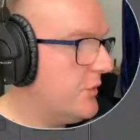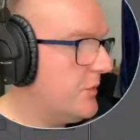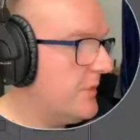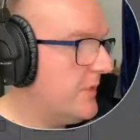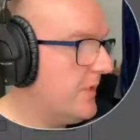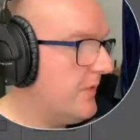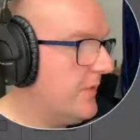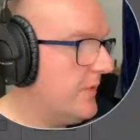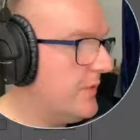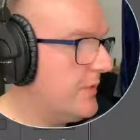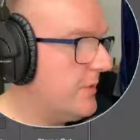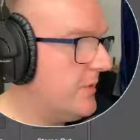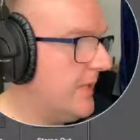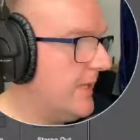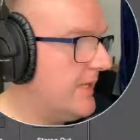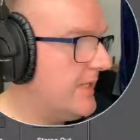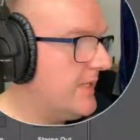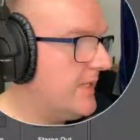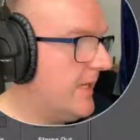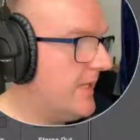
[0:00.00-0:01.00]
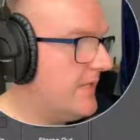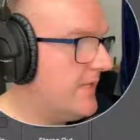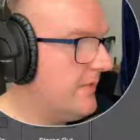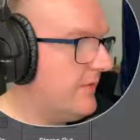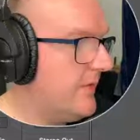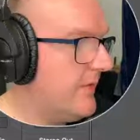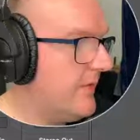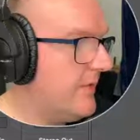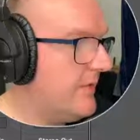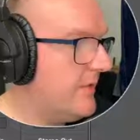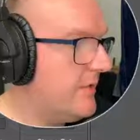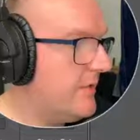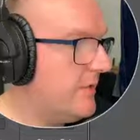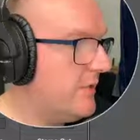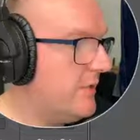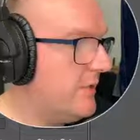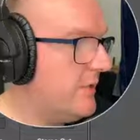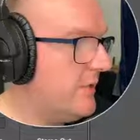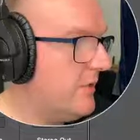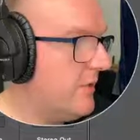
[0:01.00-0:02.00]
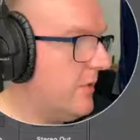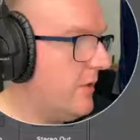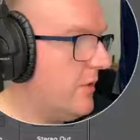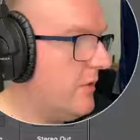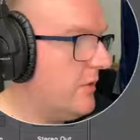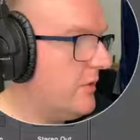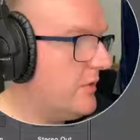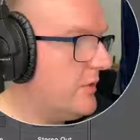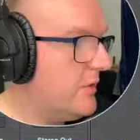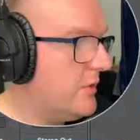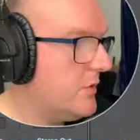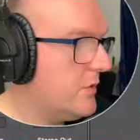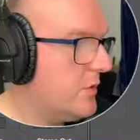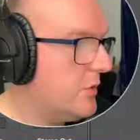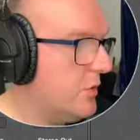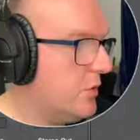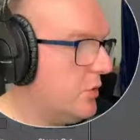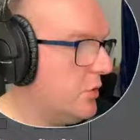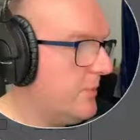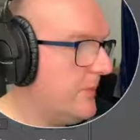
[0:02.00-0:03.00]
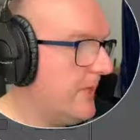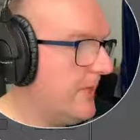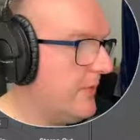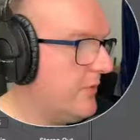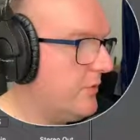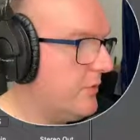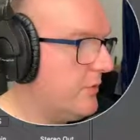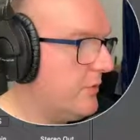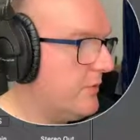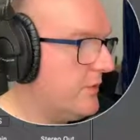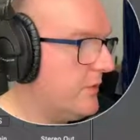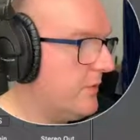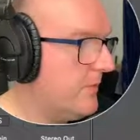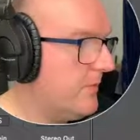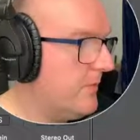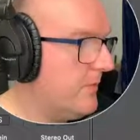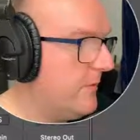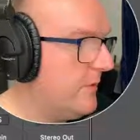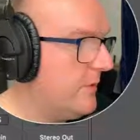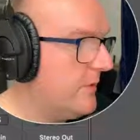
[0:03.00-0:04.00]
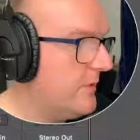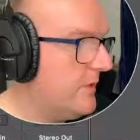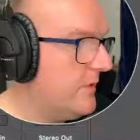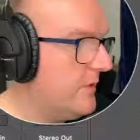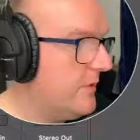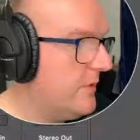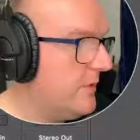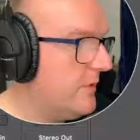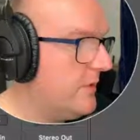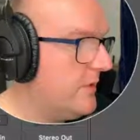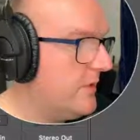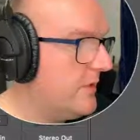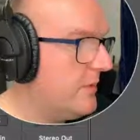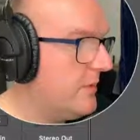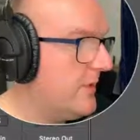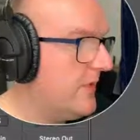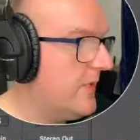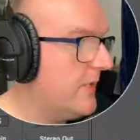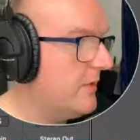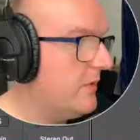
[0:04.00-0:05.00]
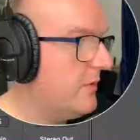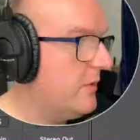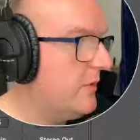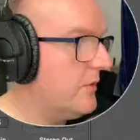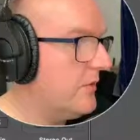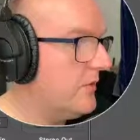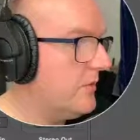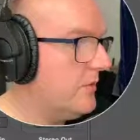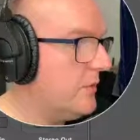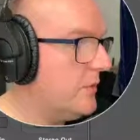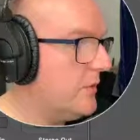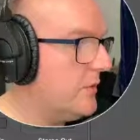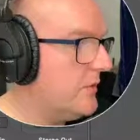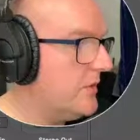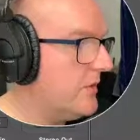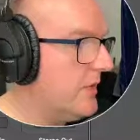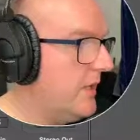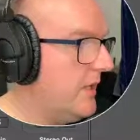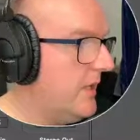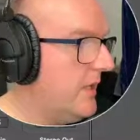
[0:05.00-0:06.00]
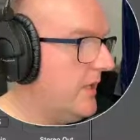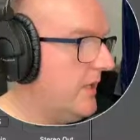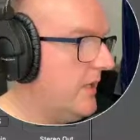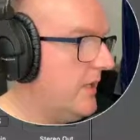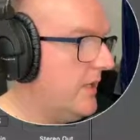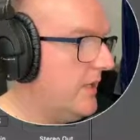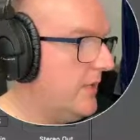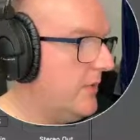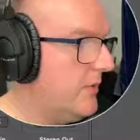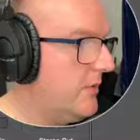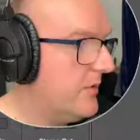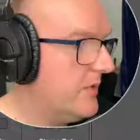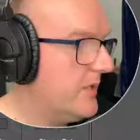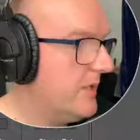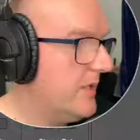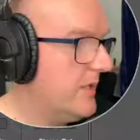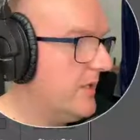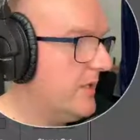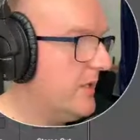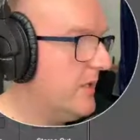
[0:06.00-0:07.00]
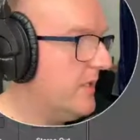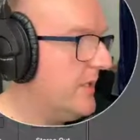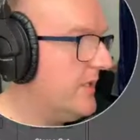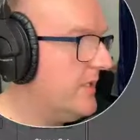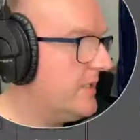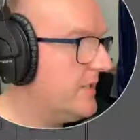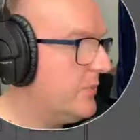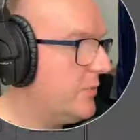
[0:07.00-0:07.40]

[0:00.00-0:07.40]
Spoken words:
which I've used quite extensively in this tune. You've got so many drones. You've got 42 just within chordal moods. You know, there's at least